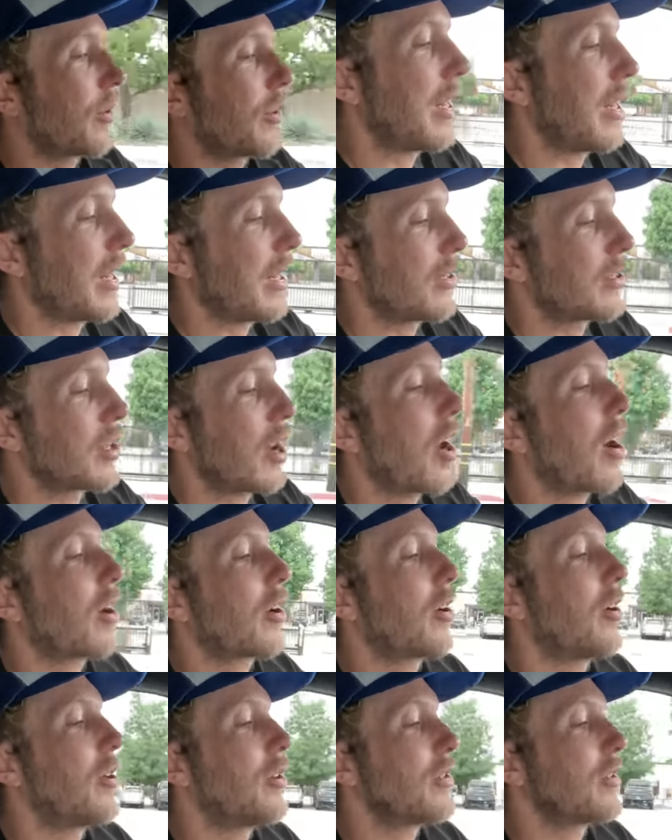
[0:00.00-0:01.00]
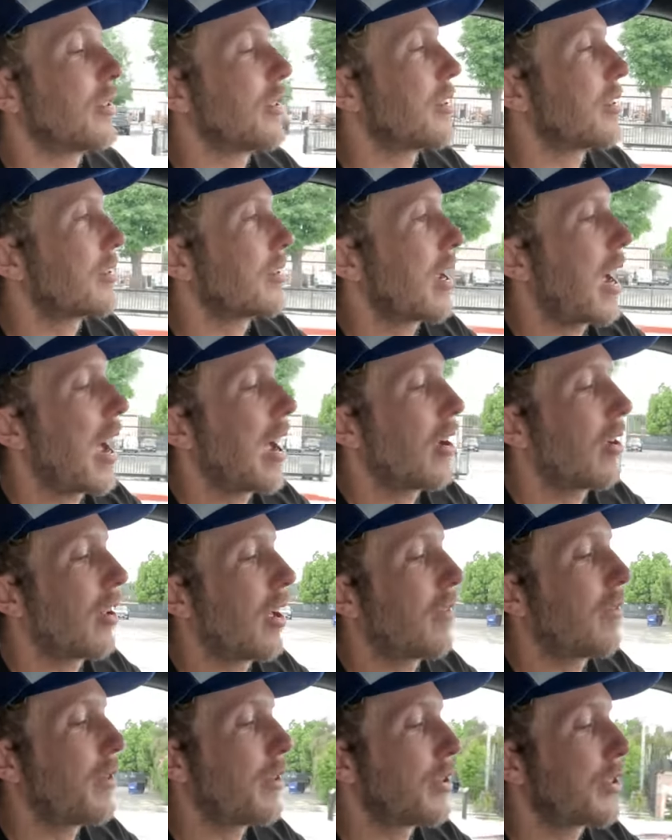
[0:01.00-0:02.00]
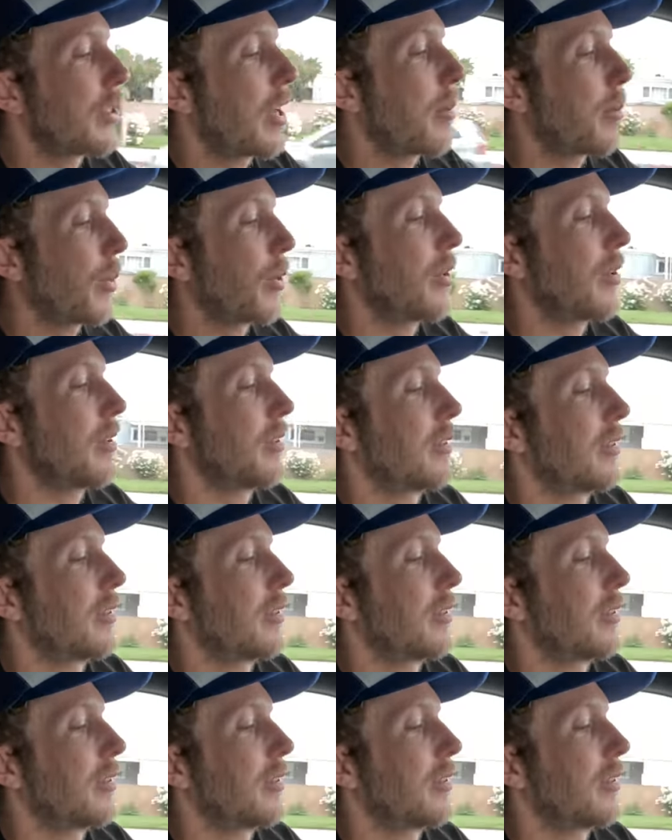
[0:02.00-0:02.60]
meaning tacos in the style of the shepherd.